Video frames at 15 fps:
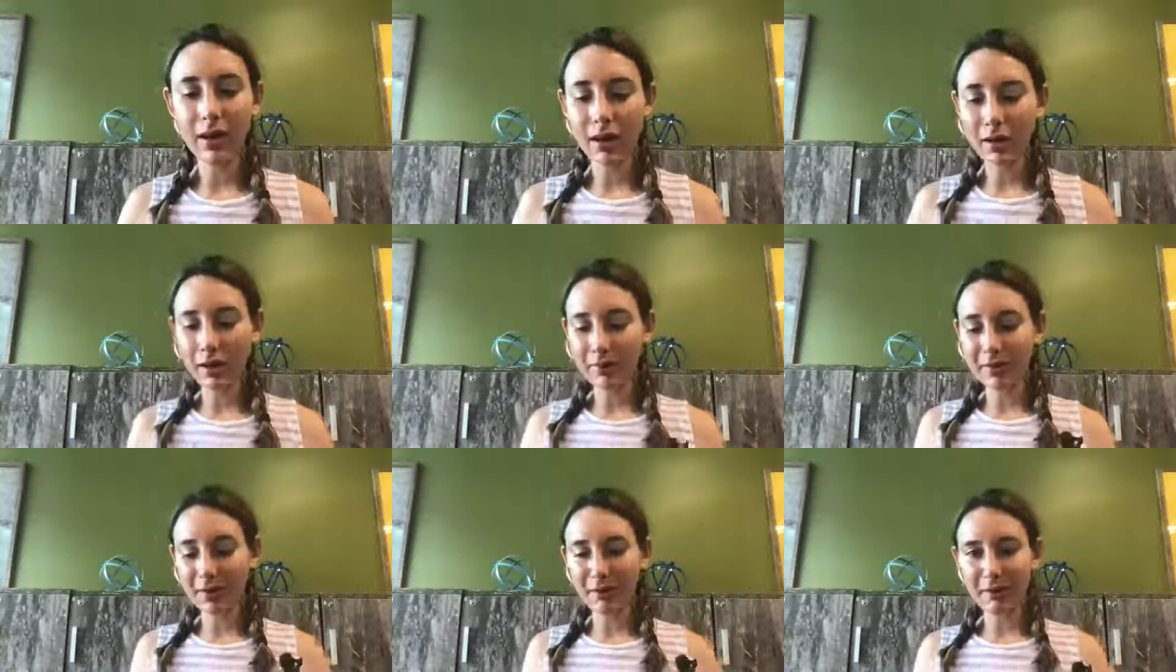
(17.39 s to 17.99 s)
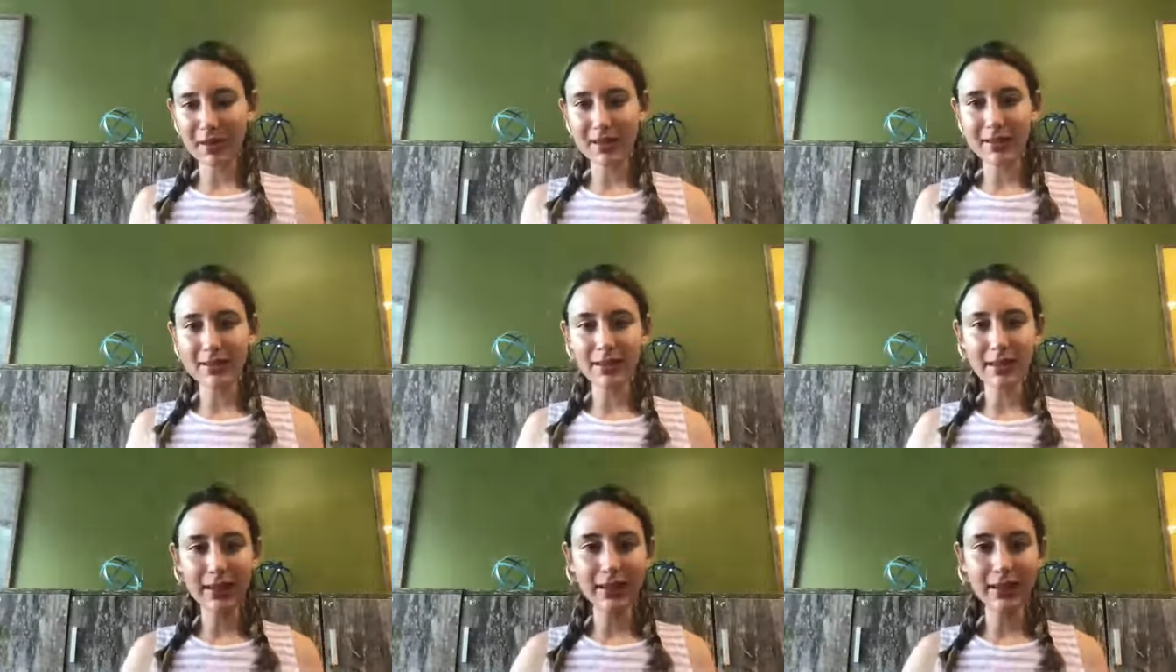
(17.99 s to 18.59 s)
Um, give me a
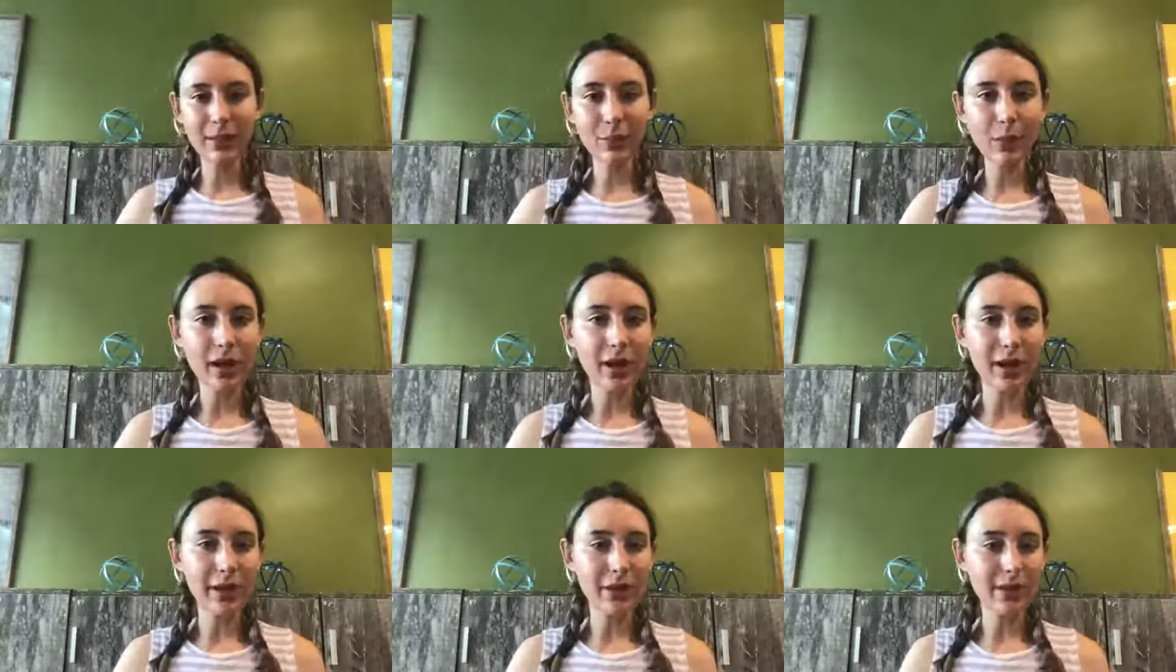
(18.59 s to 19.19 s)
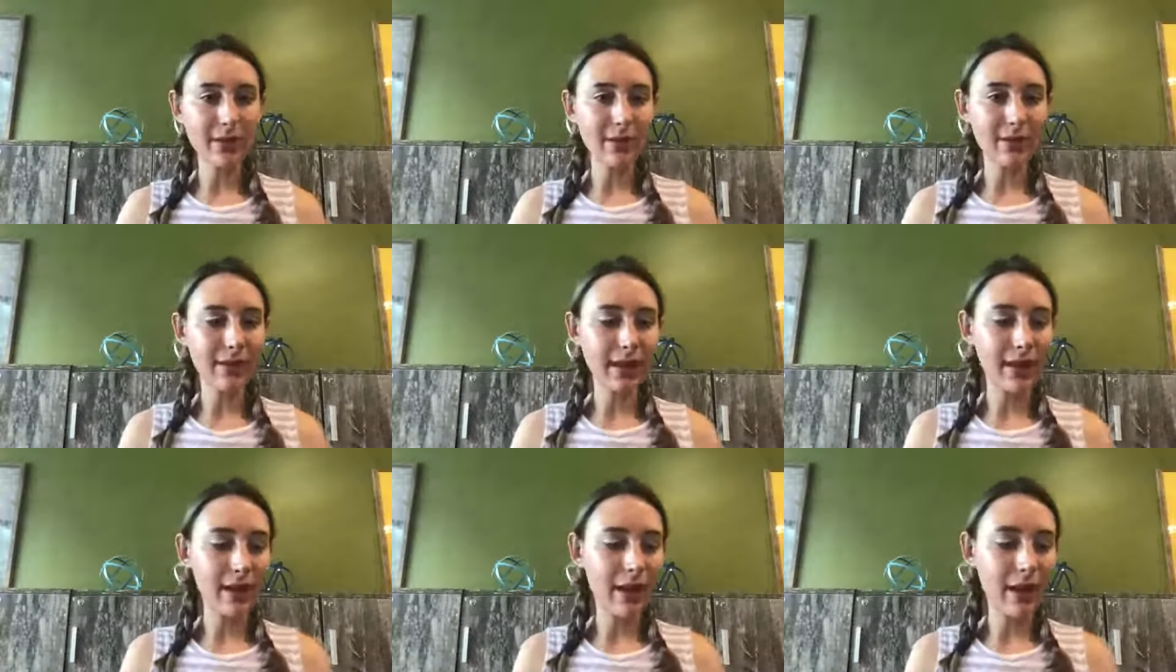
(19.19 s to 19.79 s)
second while I just
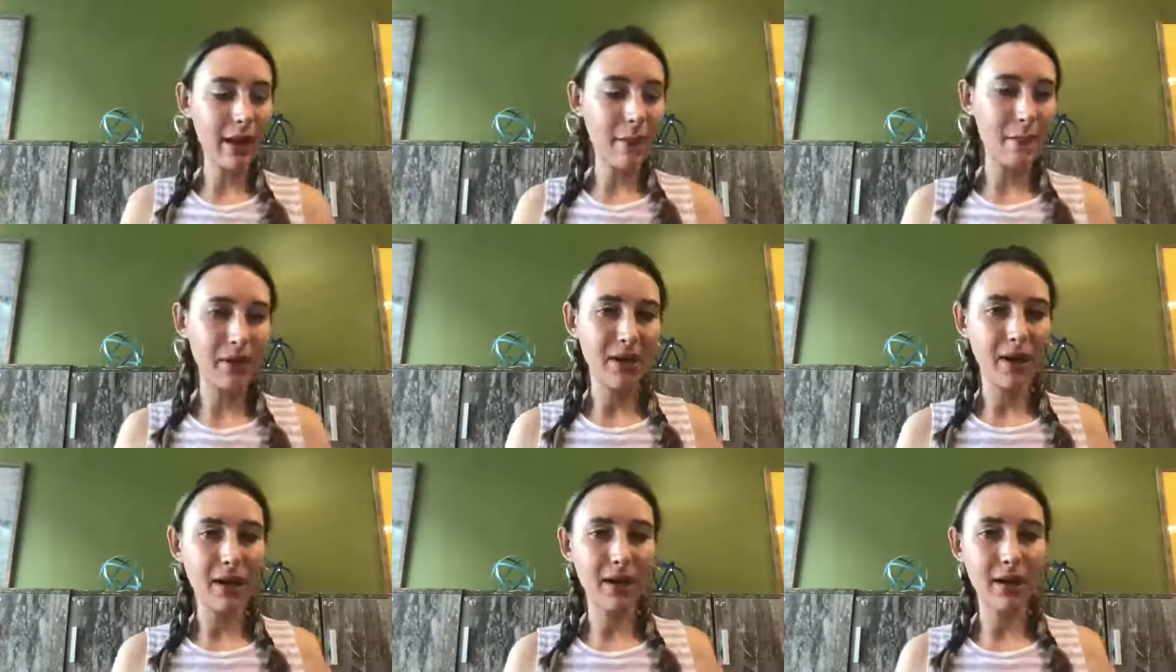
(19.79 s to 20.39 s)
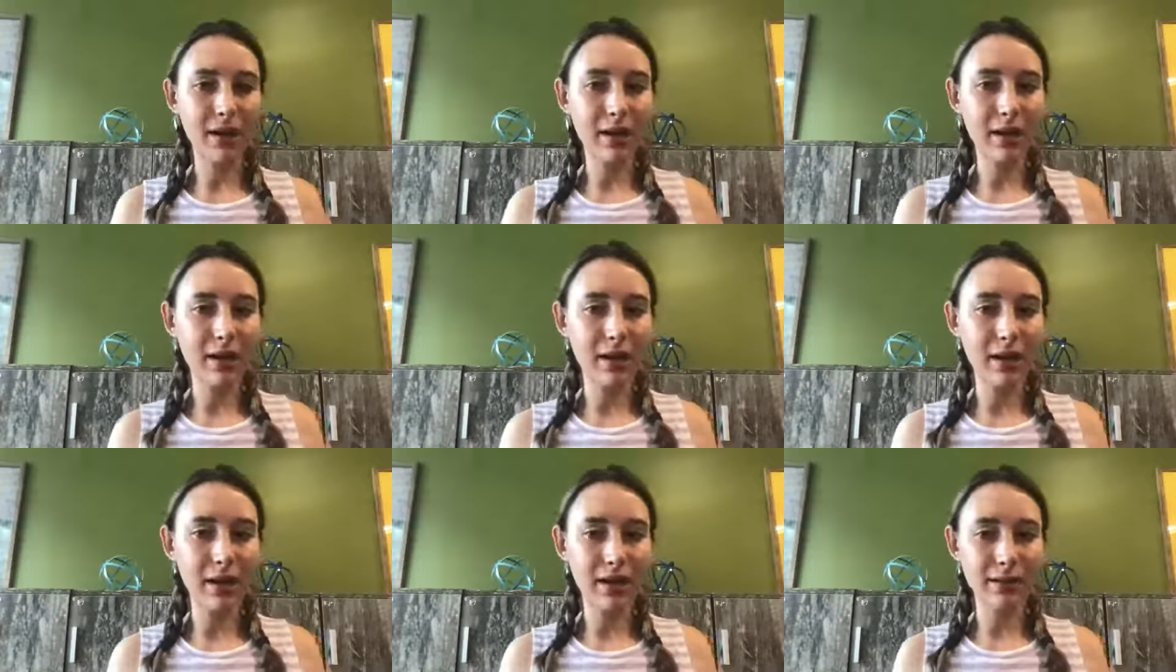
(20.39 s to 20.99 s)
set up
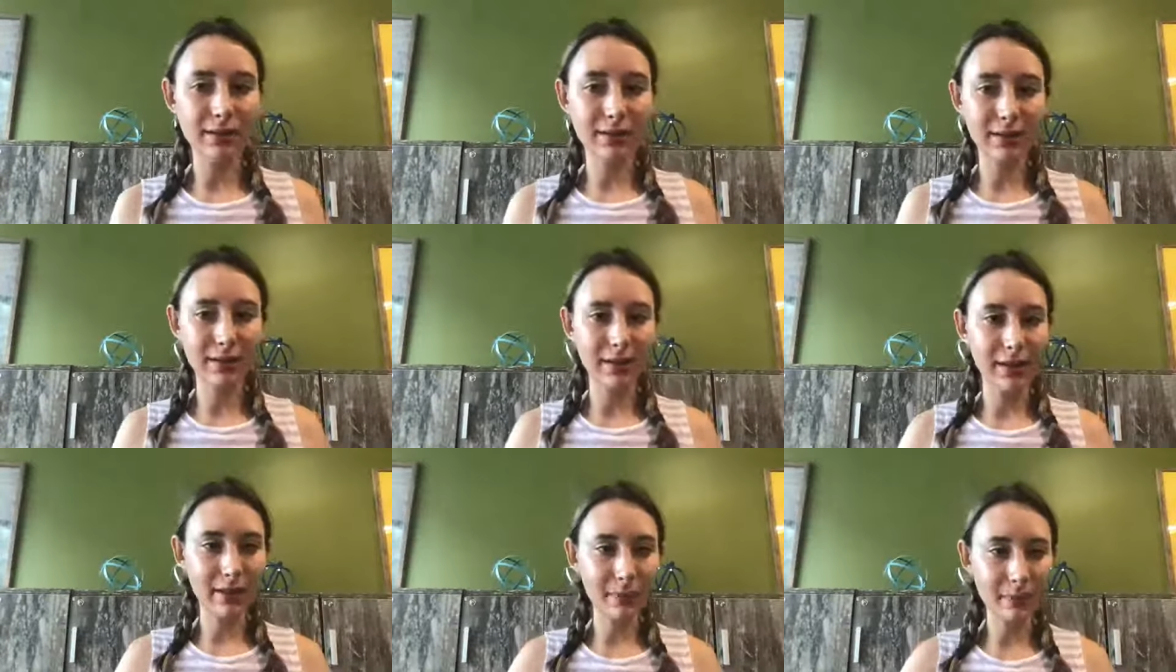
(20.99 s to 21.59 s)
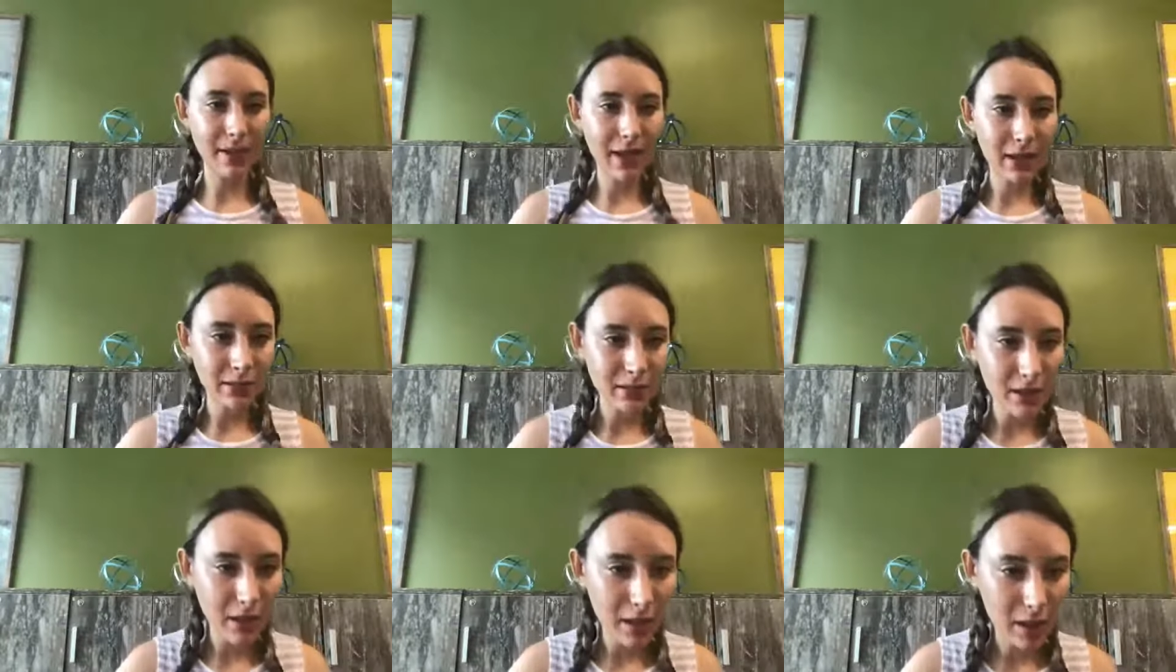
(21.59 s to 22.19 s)
us in
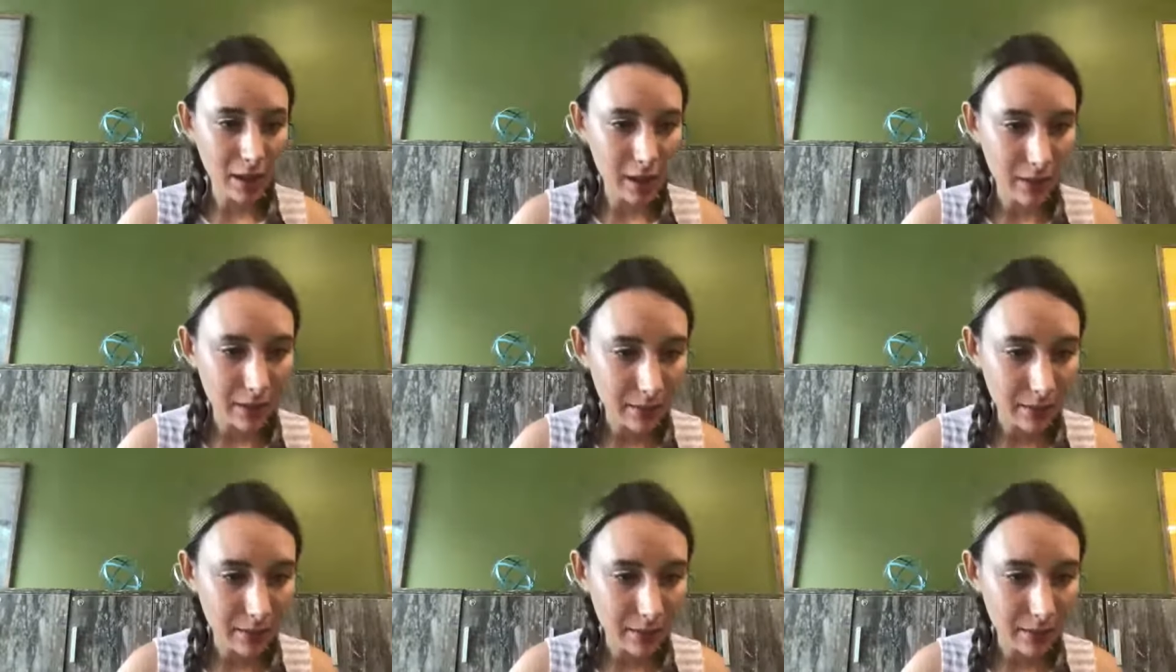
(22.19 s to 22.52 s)
Paltalk.